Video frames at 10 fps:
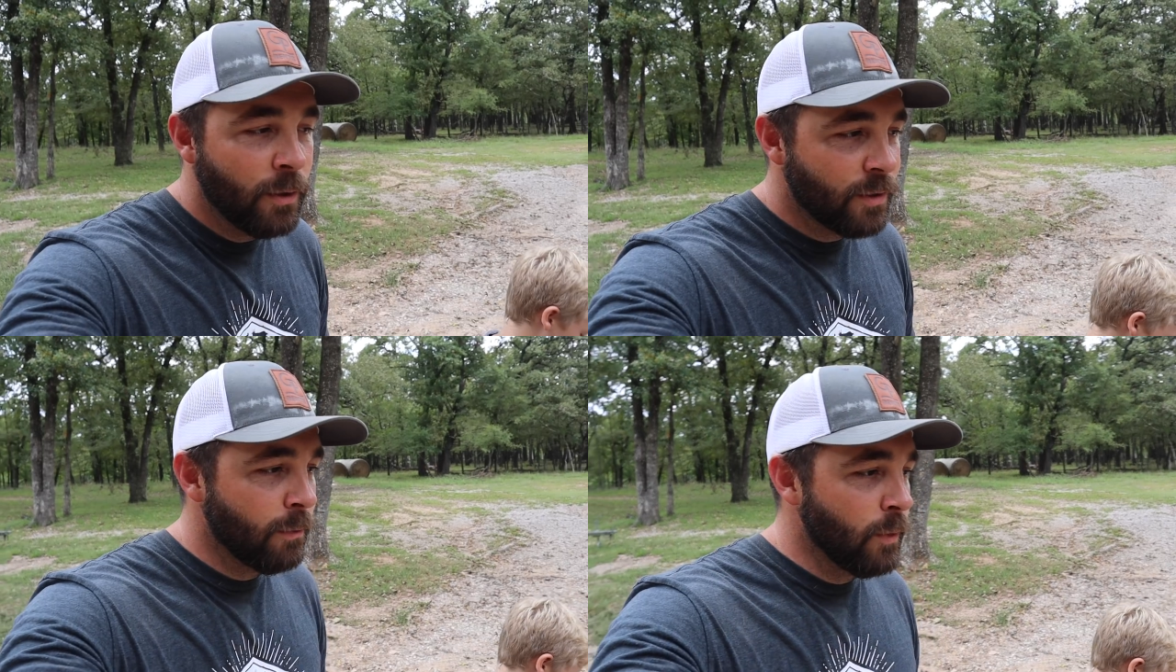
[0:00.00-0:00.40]

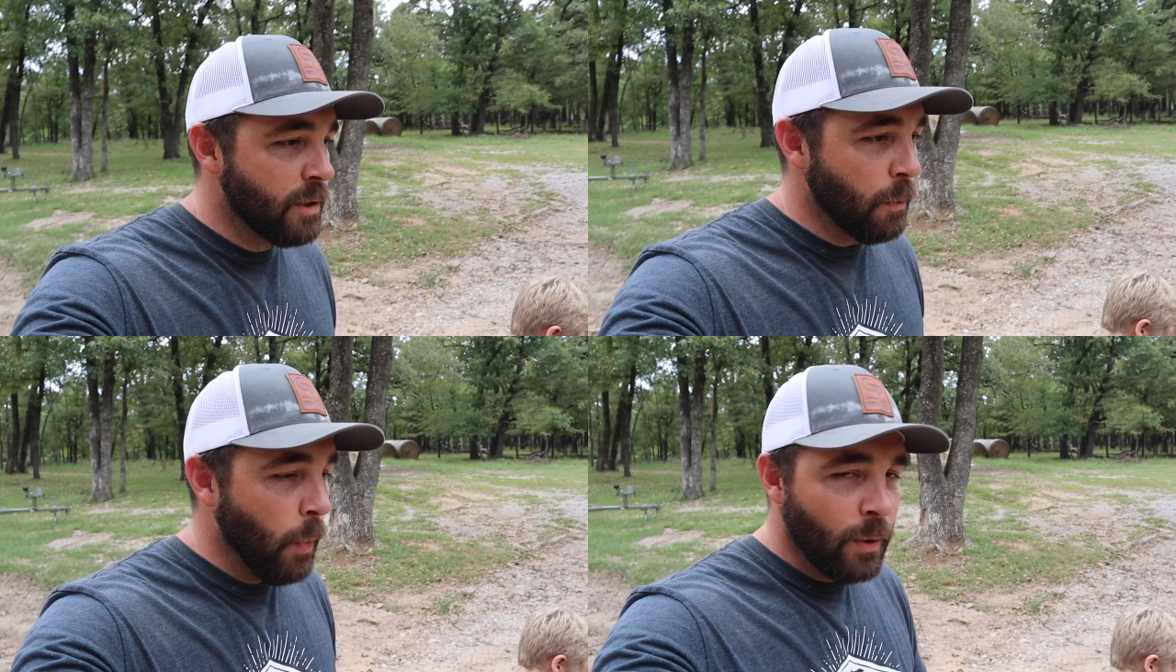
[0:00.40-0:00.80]
Houston
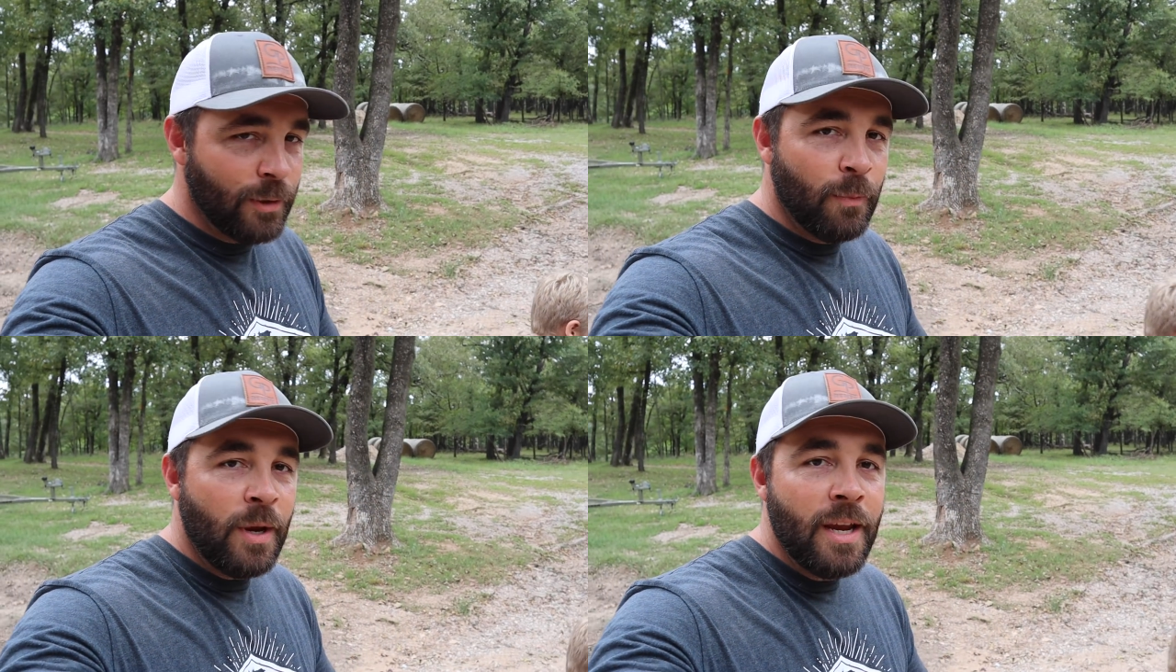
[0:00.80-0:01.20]
was
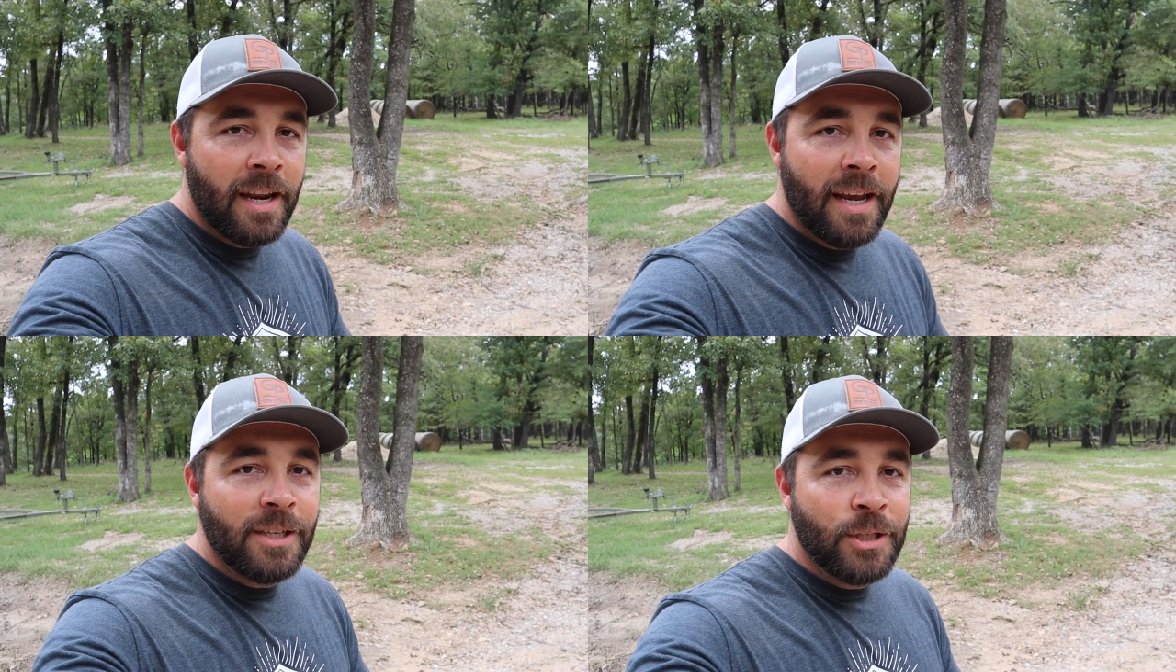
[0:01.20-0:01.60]
supposed to be
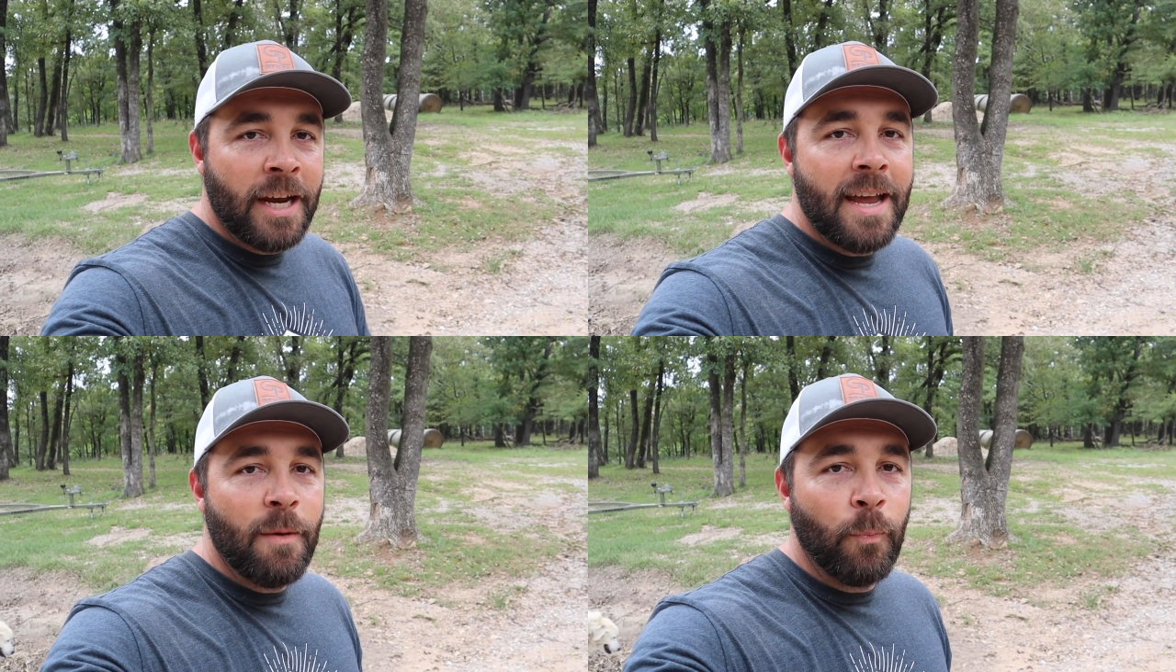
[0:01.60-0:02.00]
in a
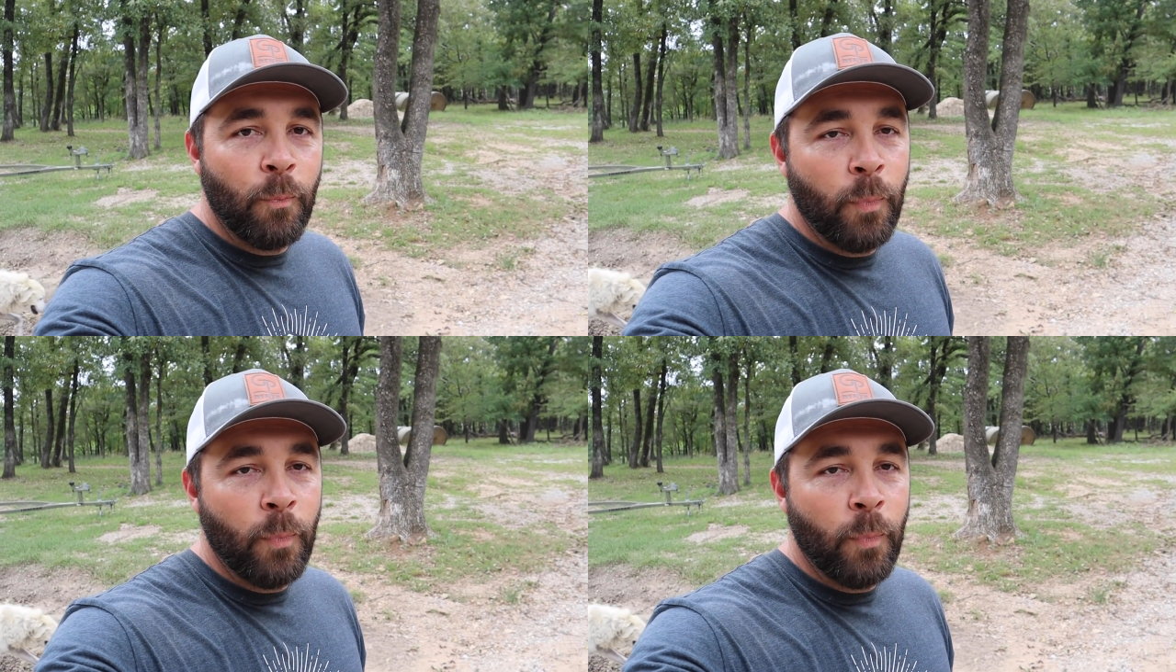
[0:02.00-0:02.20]
giant